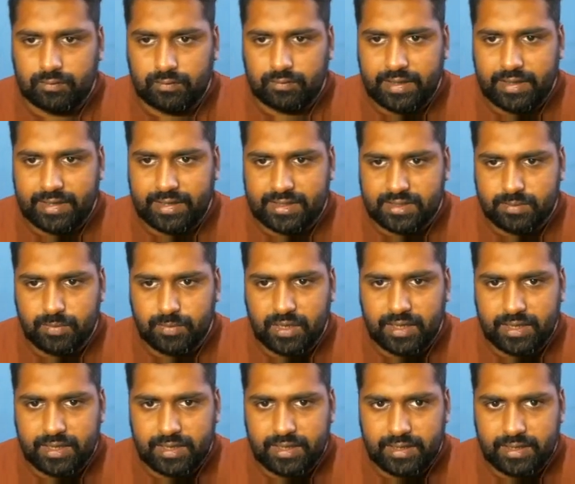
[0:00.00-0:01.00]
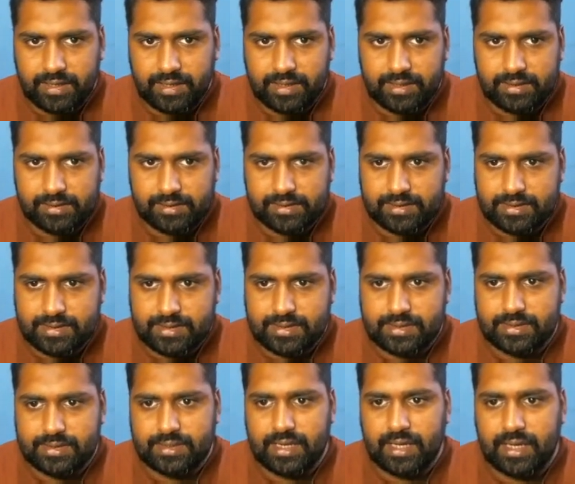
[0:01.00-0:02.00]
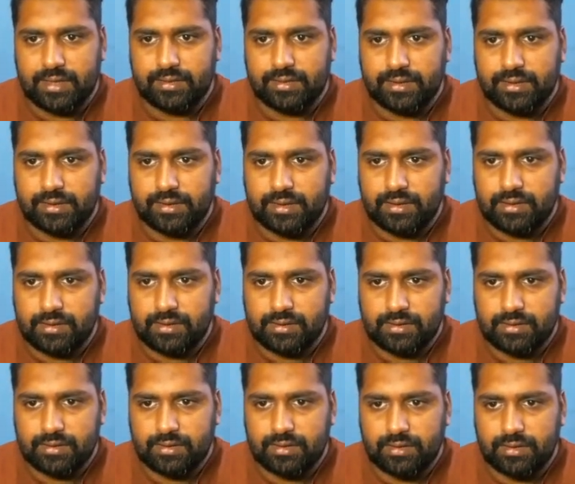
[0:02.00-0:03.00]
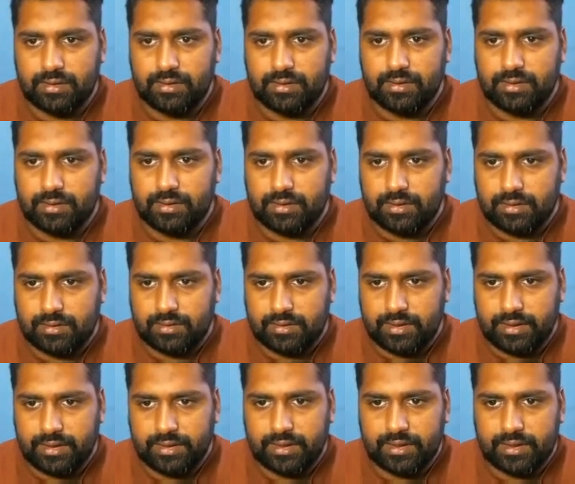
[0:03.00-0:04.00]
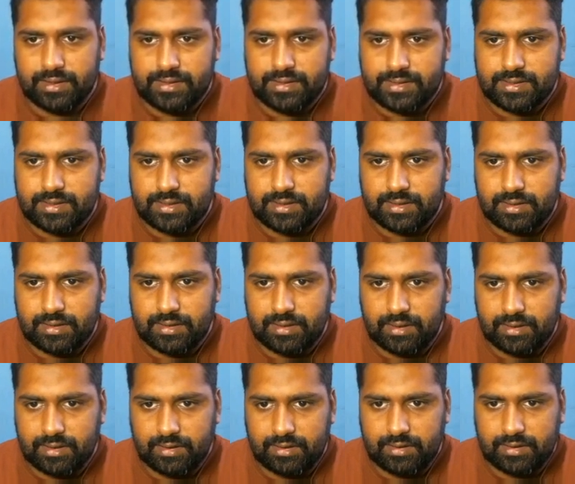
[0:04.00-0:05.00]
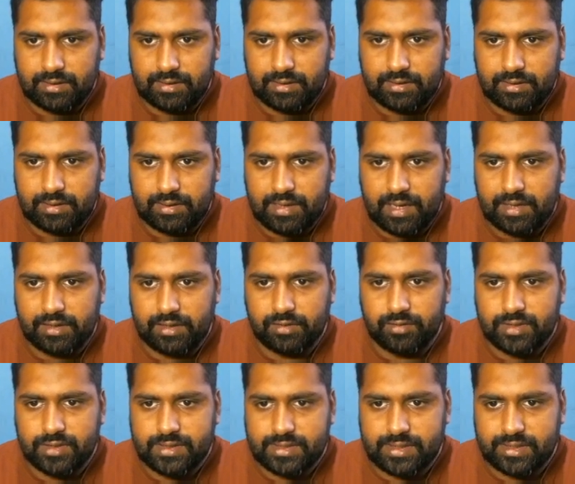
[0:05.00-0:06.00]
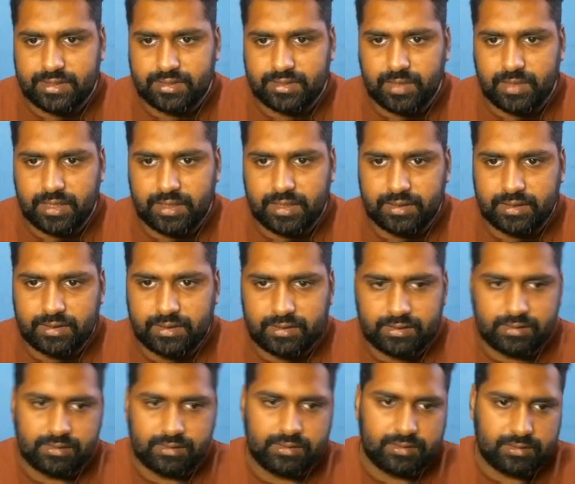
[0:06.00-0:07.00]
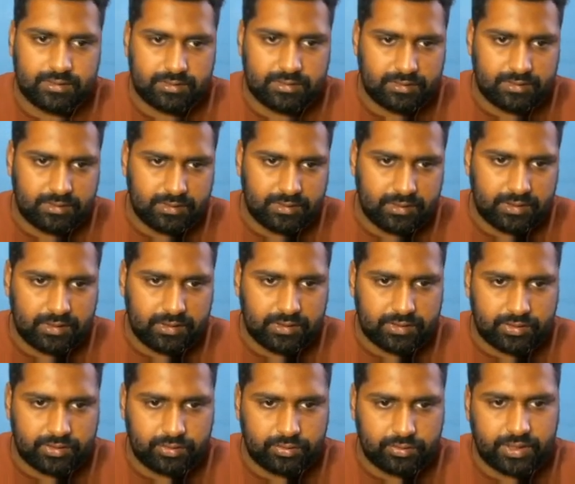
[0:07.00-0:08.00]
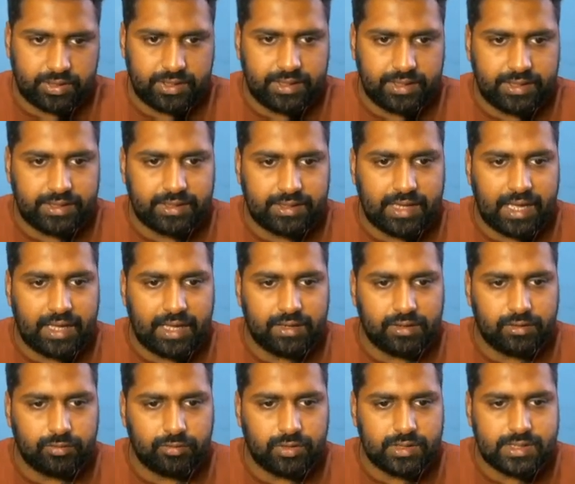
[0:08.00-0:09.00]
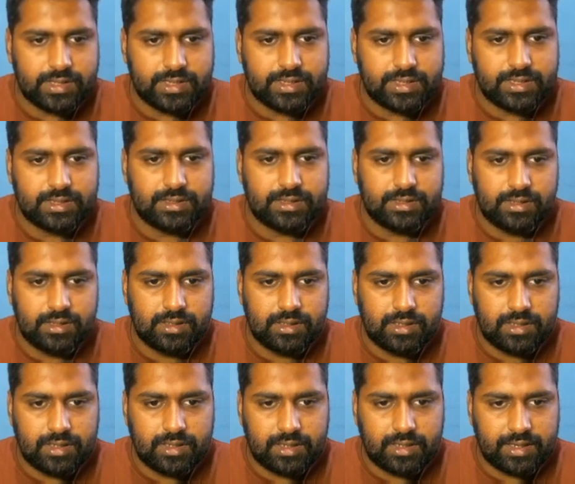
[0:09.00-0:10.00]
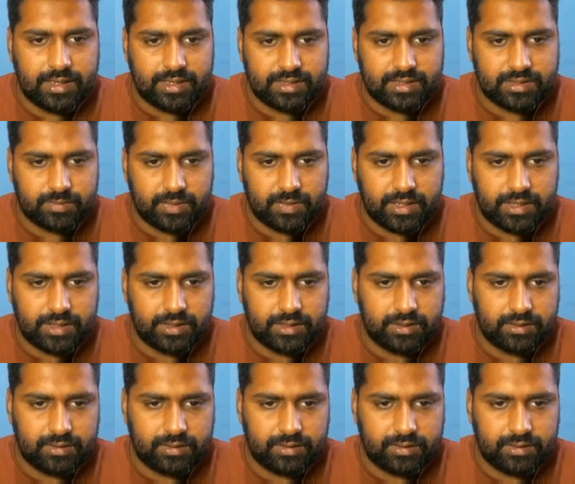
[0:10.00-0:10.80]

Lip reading: x by a is tan theta, theta is tan inverse x by a. So 3 tan inverse x by a.